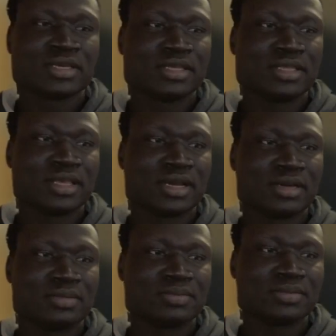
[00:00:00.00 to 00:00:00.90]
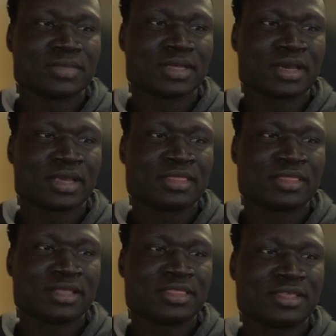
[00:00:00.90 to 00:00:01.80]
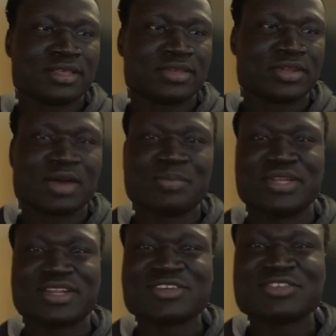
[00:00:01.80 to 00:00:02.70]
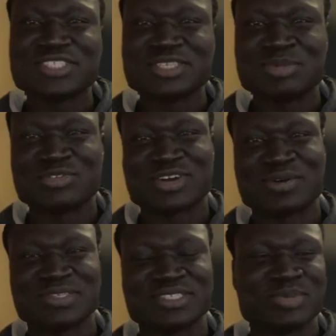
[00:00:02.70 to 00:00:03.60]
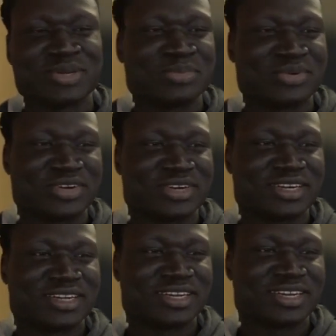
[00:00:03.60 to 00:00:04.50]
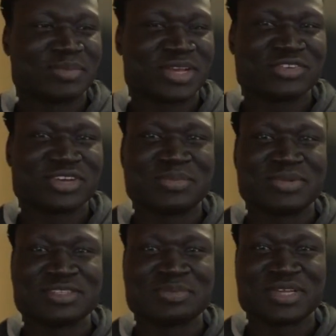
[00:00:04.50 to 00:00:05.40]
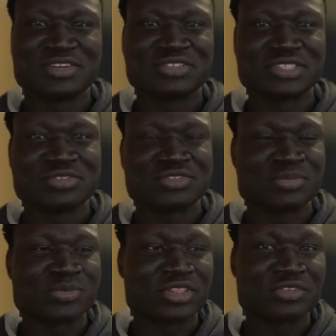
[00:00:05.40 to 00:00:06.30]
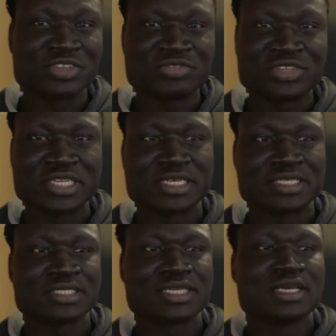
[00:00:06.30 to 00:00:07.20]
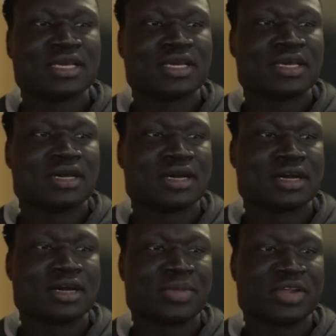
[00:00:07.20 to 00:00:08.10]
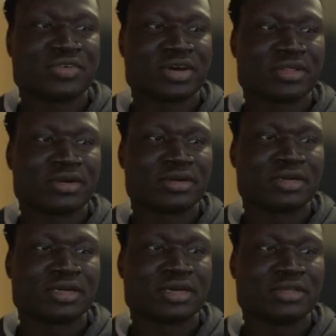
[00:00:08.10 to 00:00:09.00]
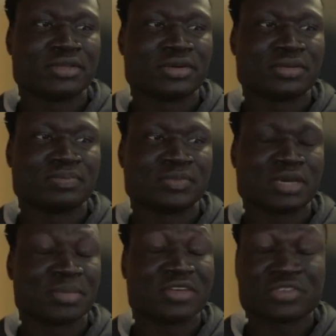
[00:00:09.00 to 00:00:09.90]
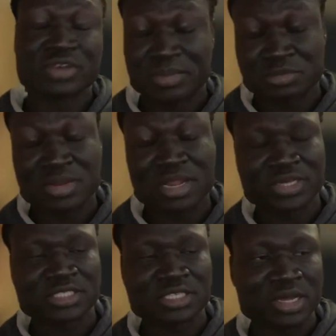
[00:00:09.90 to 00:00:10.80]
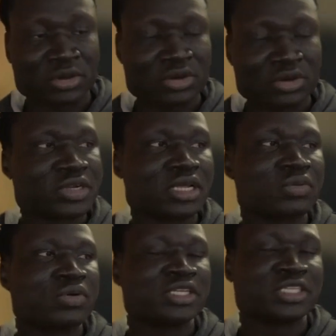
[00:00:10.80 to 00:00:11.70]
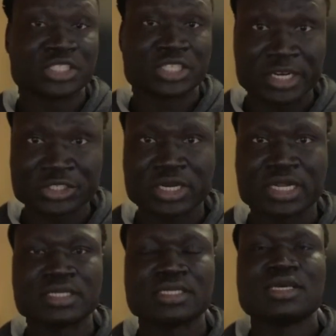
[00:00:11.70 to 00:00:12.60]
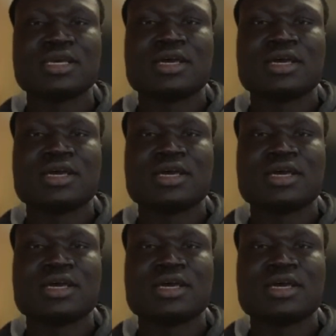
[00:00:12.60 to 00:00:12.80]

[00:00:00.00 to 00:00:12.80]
Yeah, I think, I've been a refugee before I was even born. My family has been a refugee for more than 50 years. My father, my family's been affected by conflict and war intergenerationally.